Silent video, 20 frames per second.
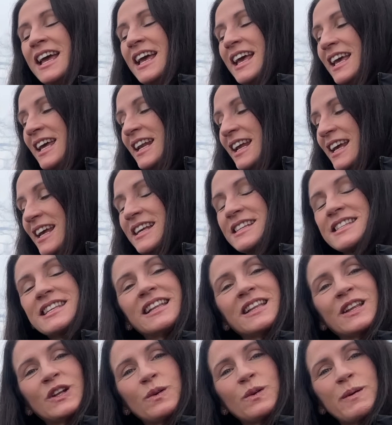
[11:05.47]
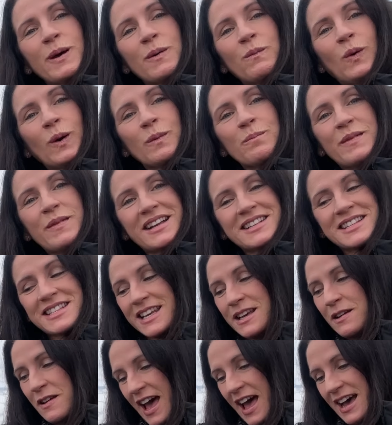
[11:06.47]
It is a little bit more
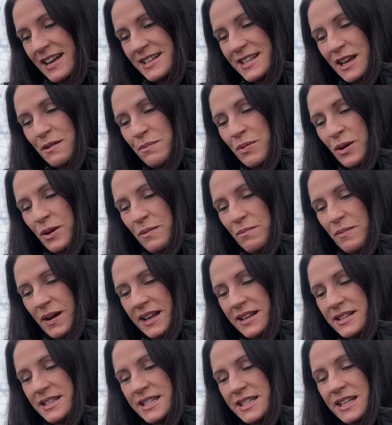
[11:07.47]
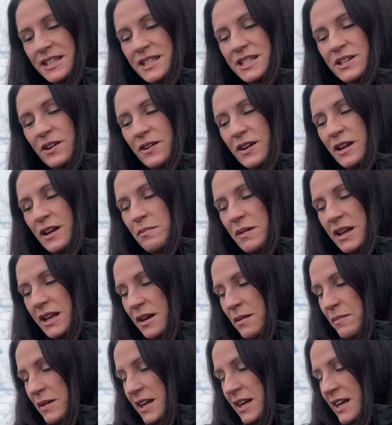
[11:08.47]
messy as I put my seed starting
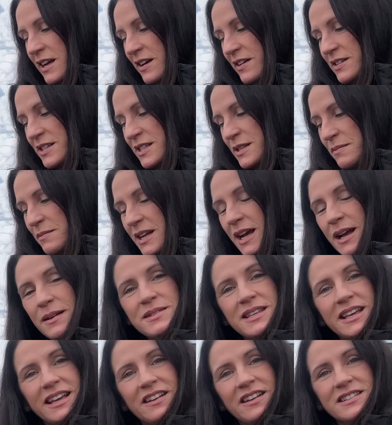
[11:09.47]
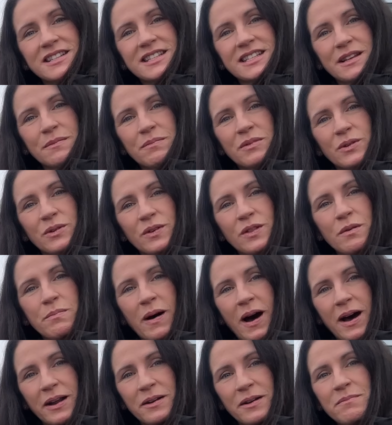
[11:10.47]
medium in here. Sometimes it can slip through the
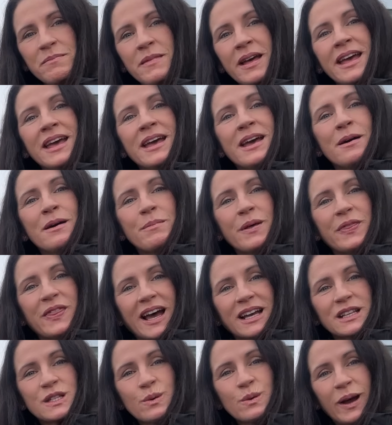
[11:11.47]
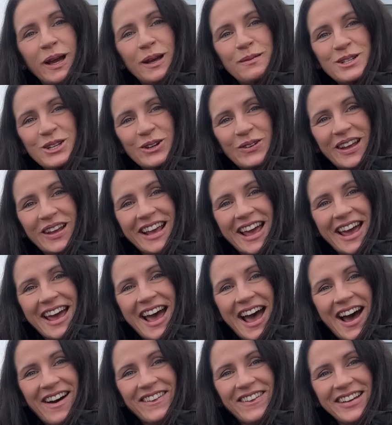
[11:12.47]
bottom, but that's why I'm doing it
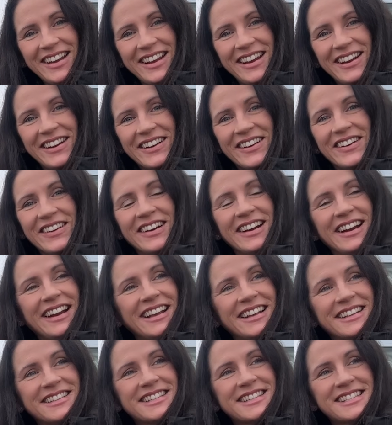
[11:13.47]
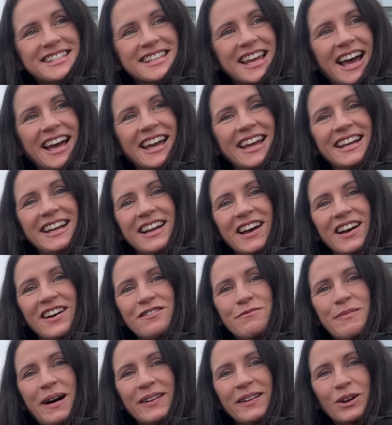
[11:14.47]
out here inside of
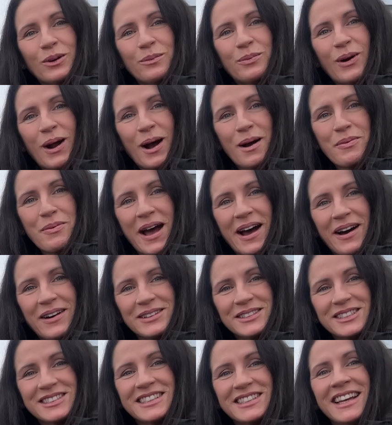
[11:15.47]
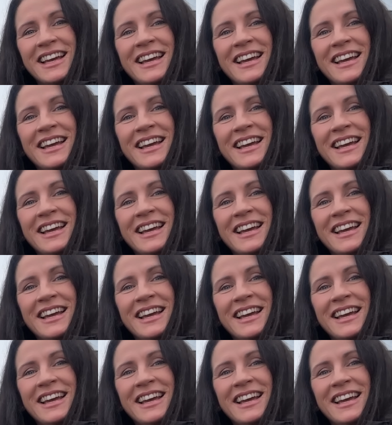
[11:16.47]
my little prop house.